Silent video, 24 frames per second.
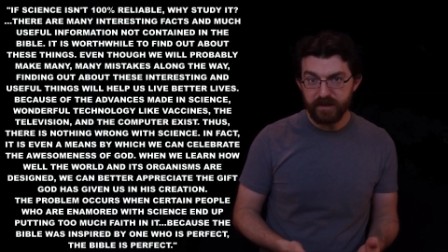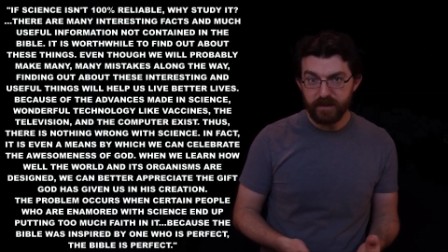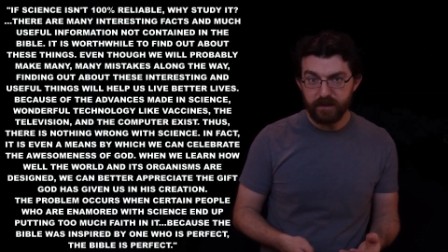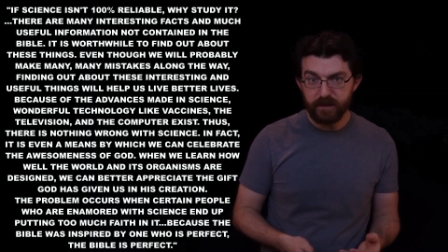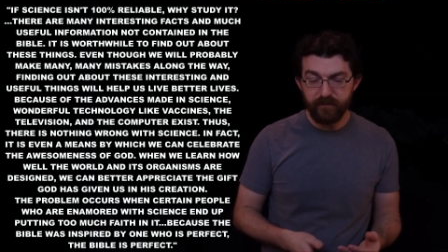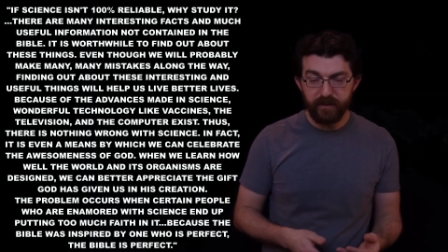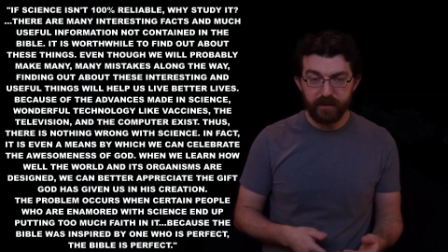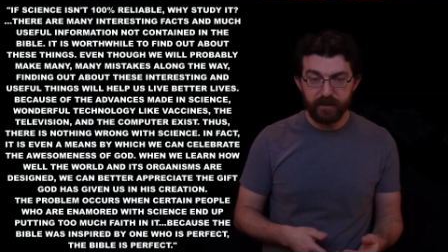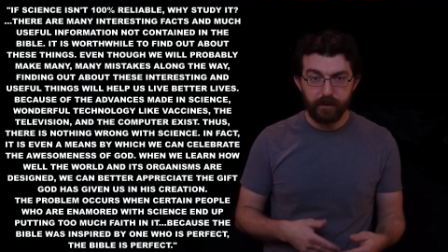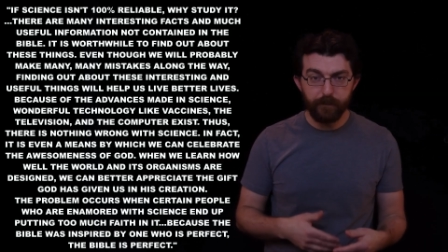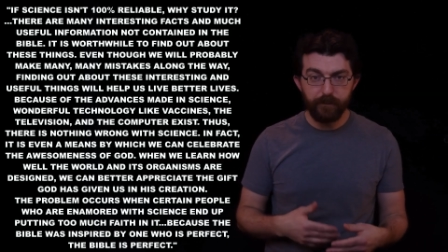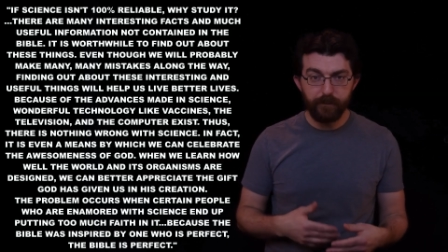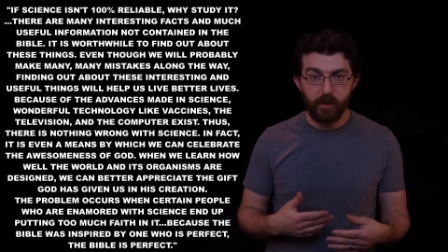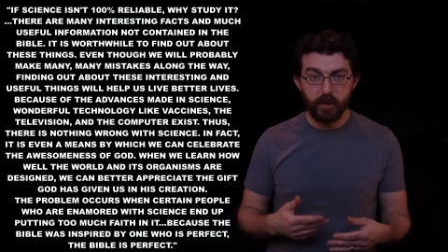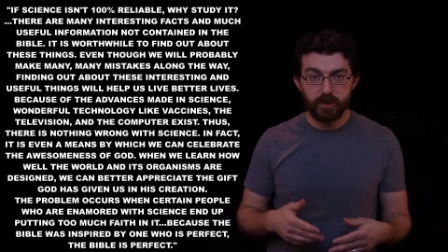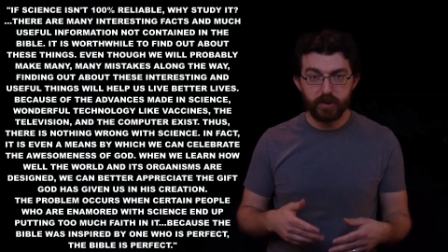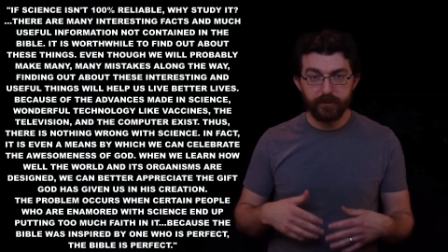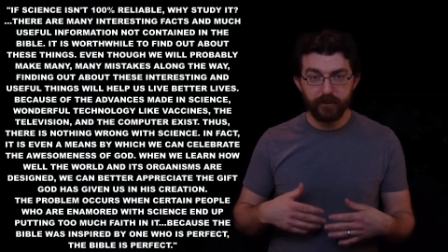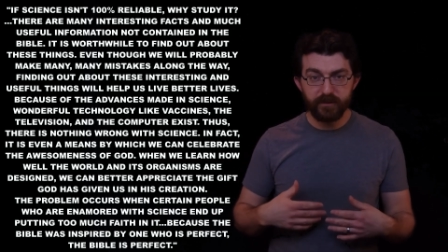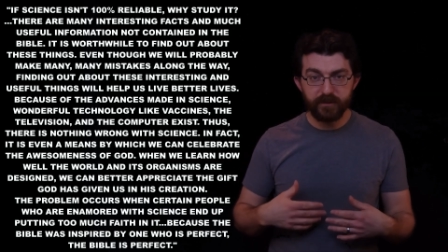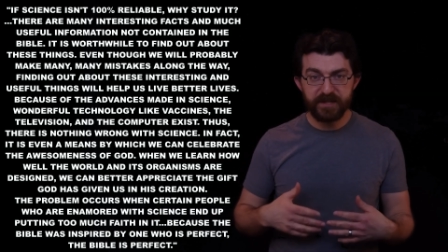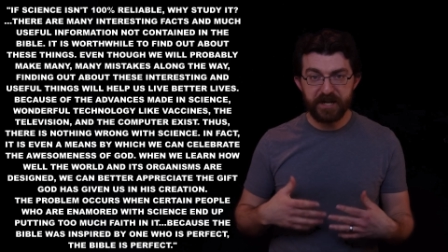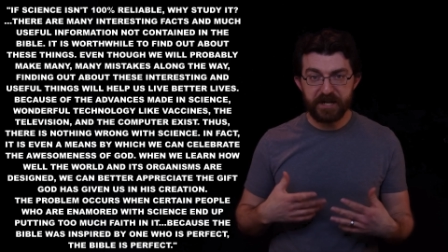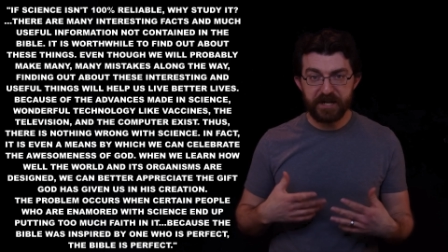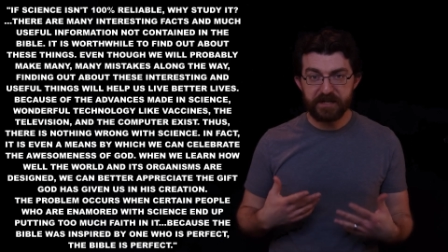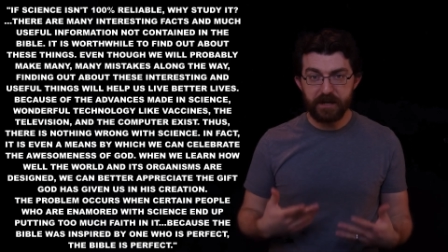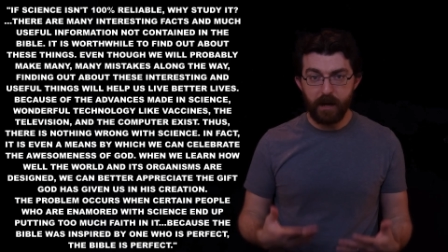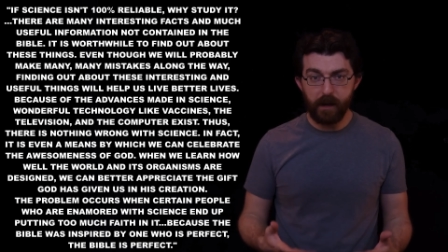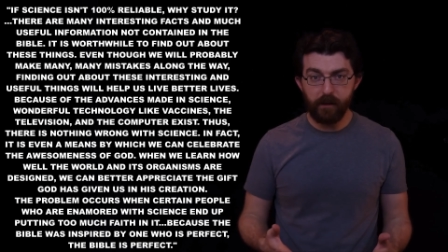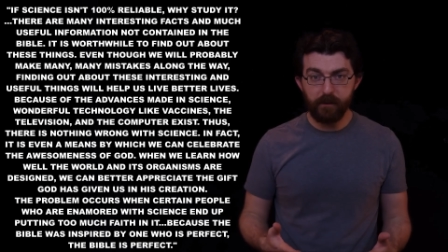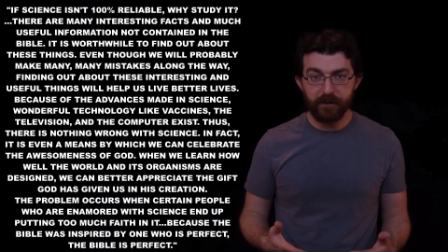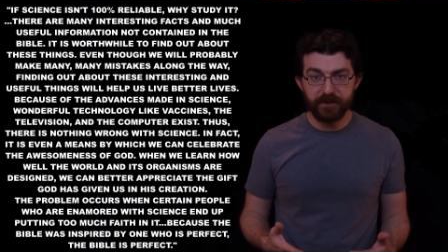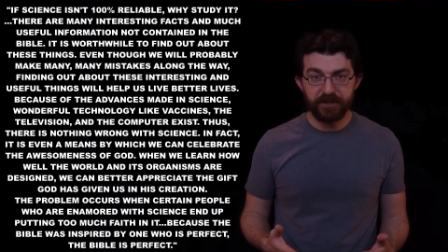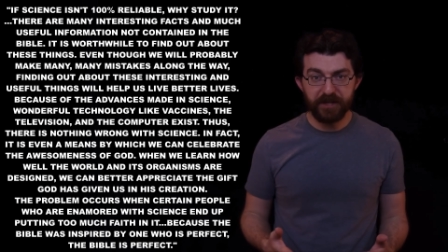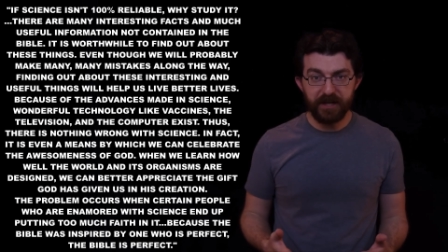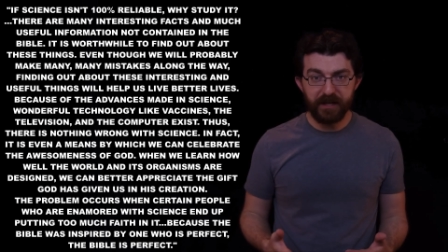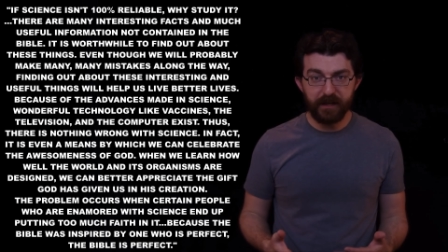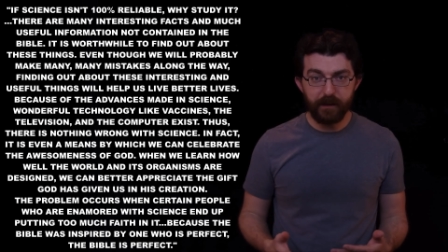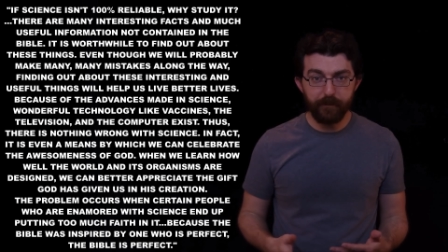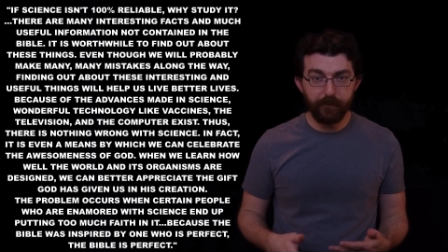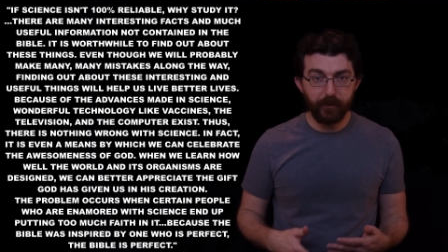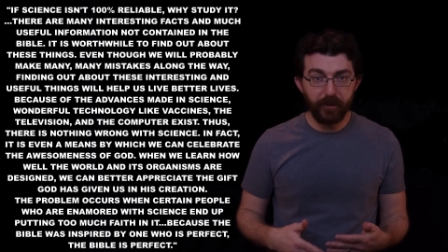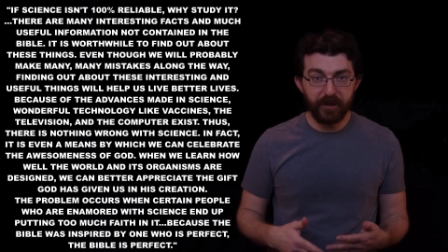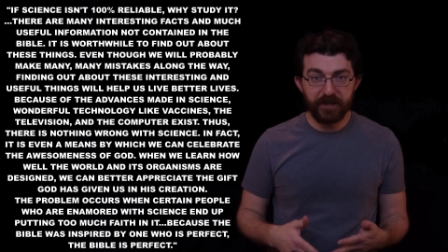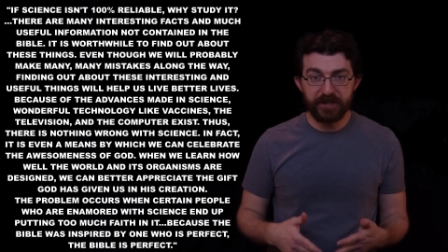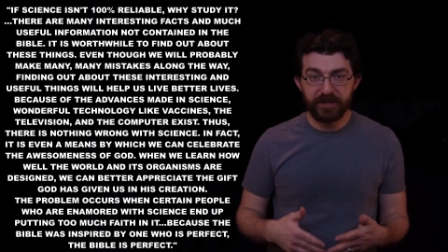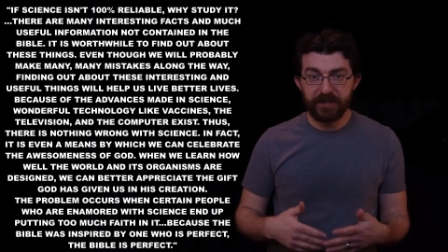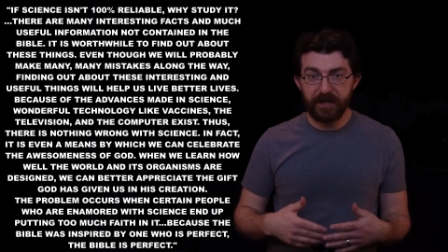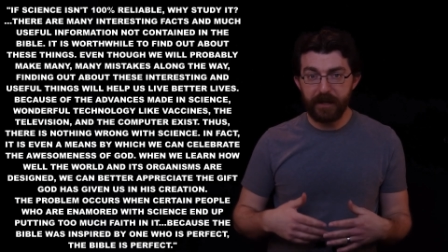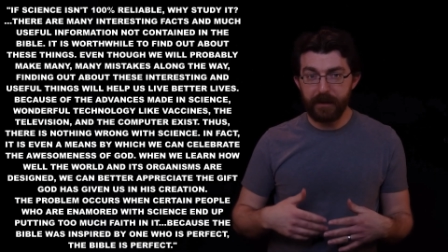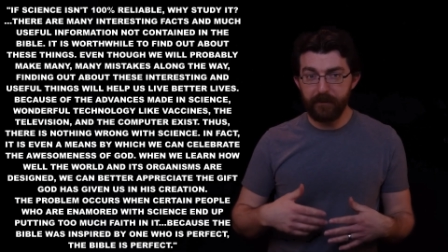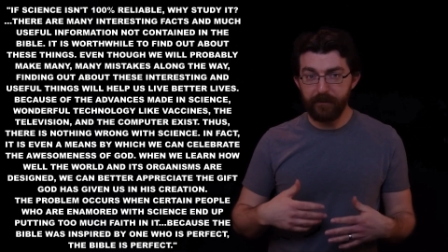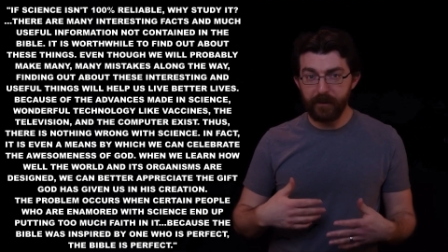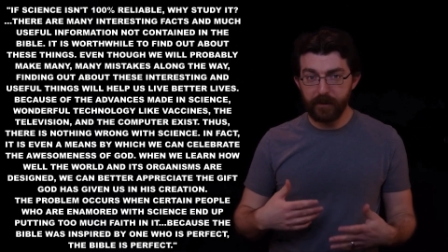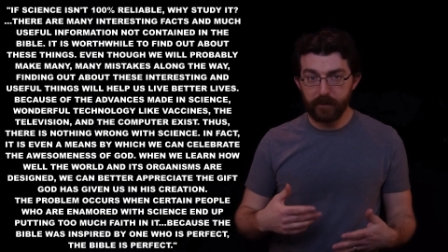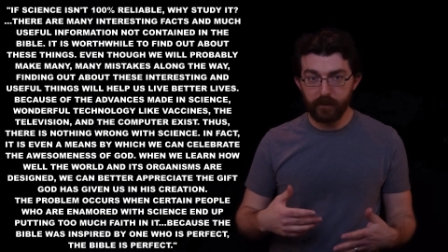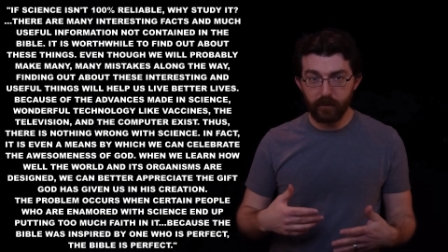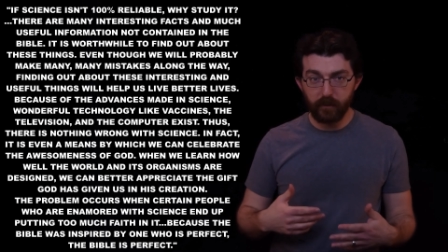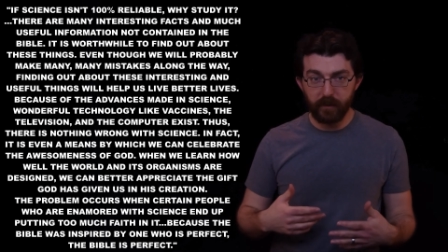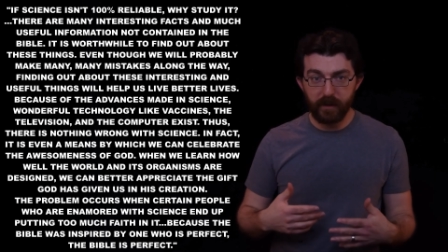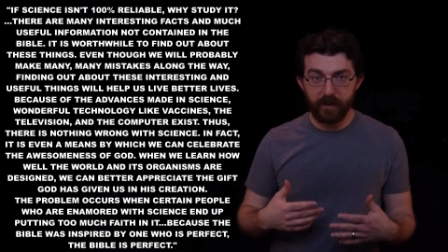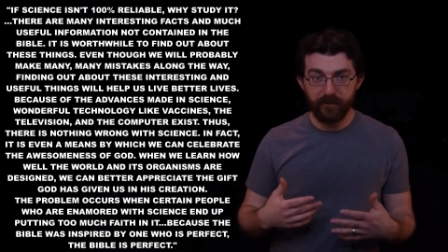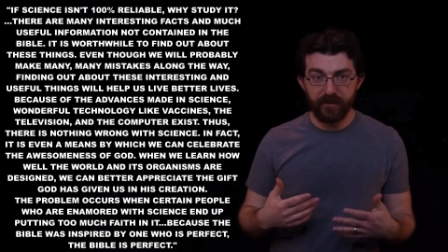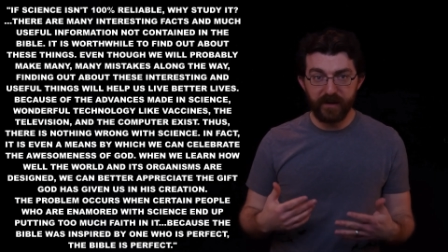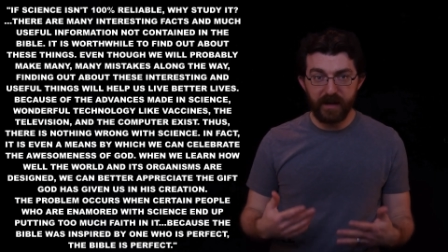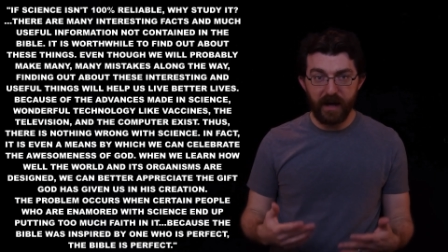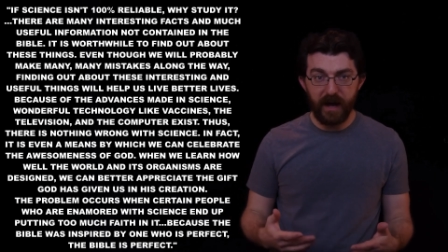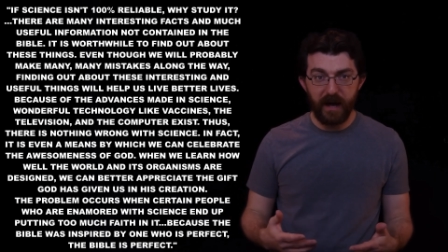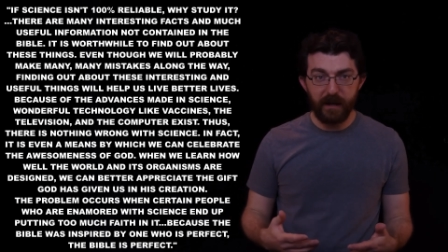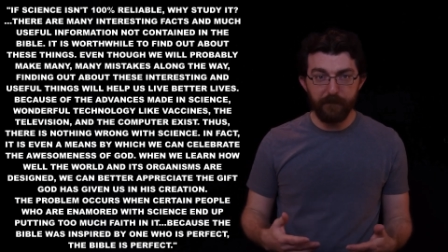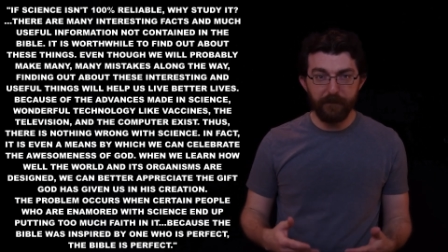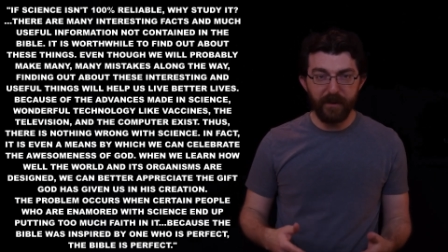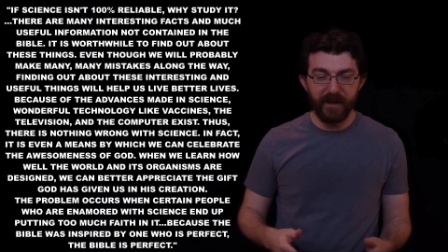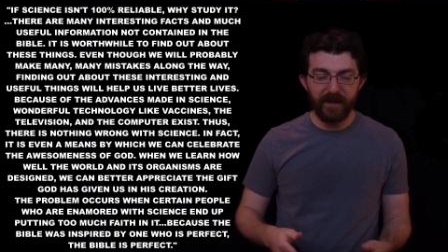and develop useful technology and appreciate the glory of God.